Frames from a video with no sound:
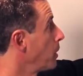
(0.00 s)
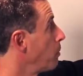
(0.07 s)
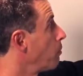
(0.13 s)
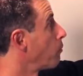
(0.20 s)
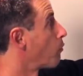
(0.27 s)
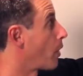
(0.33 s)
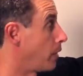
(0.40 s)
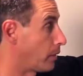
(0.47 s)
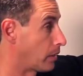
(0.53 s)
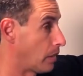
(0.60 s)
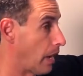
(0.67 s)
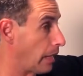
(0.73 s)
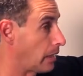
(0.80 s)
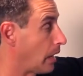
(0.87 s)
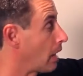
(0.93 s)
be
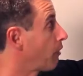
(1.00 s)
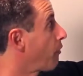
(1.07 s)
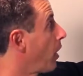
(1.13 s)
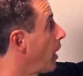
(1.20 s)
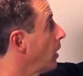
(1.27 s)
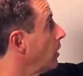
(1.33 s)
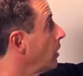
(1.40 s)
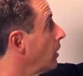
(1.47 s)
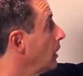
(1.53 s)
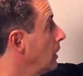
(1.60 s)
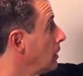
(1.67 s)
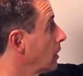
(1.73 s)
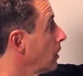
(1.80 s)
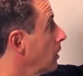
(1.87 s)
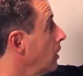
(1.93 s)
identified
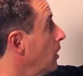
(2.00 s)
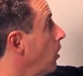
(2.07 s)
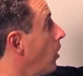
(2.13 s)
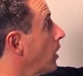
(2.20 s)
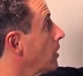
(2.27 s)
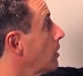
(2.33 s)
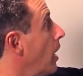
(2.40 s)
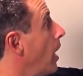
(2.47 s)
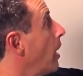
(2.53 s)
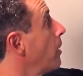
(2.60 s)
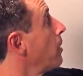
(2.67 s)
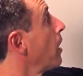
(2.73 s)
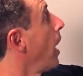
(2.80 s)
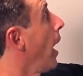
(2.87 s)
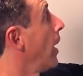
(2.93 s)
easily on its
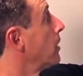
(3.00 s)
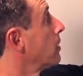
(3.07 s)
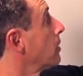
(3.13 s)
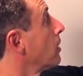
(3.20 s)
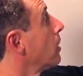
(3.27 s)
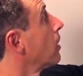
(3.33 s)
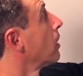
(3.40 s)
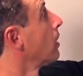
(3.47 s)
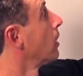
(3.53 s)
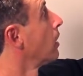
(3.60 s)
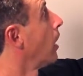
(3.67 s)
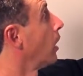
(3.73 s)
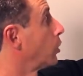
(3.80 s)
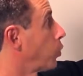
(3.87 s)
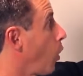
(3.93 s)
head as
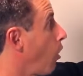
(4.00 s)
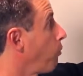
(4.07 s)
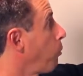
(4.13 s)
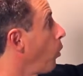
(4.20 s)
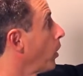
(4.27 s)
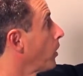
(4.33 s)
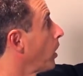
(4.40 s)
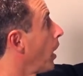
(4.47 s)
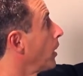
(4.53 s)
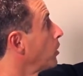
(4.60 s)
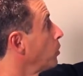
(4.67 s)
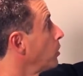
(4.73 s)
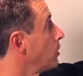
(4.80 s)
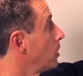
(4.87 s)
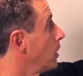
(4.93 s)
a 12.9.
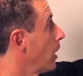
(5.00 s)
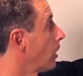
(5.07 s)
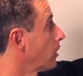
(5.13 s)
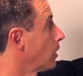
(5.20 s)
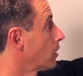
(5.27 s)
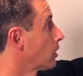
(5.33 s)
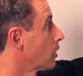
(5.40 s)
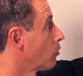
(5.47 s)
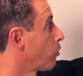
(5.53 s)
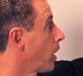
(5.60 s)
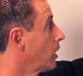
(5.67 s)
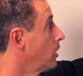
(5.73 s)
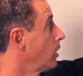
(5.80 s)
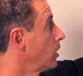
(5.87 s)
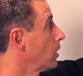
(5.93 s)
You can see that listed
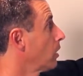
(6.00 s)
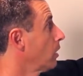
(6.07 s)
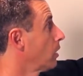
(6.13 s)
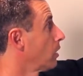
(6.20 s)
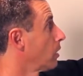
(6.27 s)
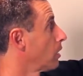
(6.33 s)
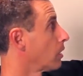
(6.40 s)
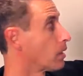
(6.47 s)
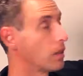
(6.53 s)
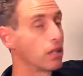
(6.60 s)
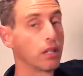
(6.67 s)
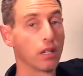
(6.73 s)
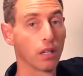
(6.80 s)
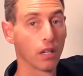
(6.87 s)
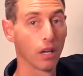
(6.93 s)
right here
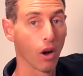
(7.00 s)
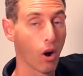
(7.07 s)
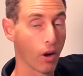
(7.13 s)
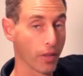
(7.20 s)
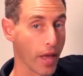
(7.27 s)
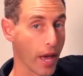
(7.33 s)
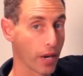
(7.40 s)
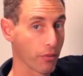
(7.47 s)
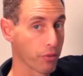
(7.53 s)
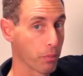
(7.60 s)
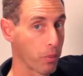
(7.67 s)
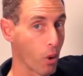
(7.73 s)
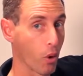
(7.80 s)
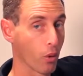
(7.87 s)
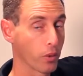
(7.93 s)
on the head of the
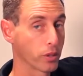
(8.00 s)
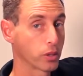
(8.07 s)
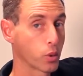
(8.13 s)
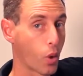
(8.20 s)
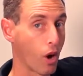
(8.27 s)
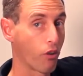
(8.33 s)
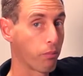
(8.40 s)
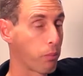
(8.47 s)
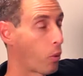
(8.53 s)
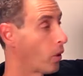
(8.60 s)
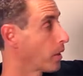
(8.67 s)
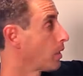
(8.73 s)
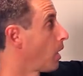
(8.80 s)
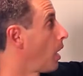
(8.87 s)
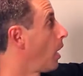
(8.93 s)
bolt.
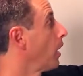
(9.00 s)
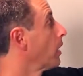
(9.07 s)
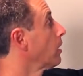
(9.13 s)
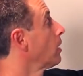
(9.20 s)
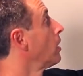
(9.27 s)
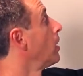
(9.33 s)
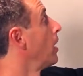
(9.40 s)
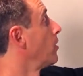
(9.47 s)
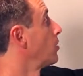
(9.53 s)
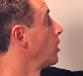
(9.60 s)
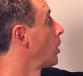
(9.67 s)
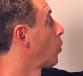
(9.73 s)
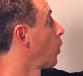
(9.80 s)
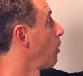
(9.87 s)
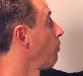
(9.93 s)
12.9 is the
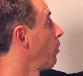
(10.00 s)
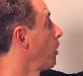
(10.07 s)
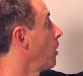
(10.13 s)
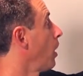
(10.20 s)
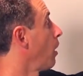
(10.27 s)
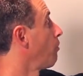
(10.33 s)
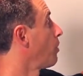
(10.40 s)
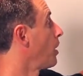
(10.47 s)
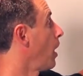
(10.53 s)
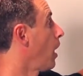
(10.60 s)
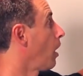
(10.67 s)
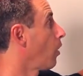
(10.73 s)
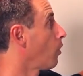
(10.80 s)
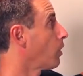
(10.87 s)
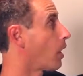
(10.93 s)
equivalent of an
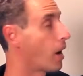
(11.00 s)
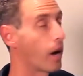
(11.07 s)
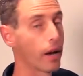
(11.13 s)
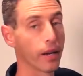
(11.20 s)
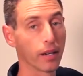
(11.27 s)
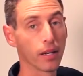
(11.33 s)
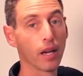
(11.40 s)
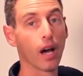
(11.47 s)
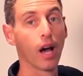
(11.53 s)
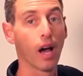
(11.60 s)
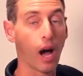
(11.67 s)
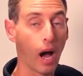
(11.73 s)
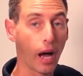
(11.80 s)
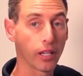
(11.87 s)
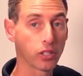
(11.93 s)
L9
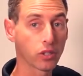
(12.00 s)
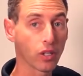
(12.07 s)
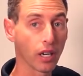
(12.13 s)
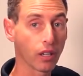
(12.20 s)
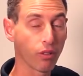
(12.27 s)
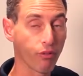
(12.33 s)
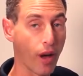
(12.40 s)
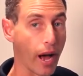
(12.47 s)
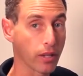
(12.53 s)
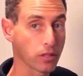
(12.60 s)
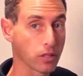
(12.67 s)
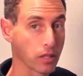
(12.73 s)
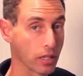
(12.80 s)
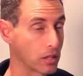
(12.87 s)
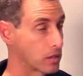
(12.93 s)
high-strength
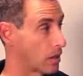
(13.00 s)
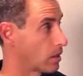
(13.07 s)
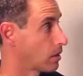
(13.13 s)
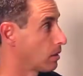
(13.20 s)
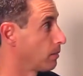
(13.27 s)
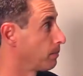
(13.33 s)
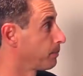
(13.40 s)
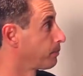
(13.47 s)
fastening system.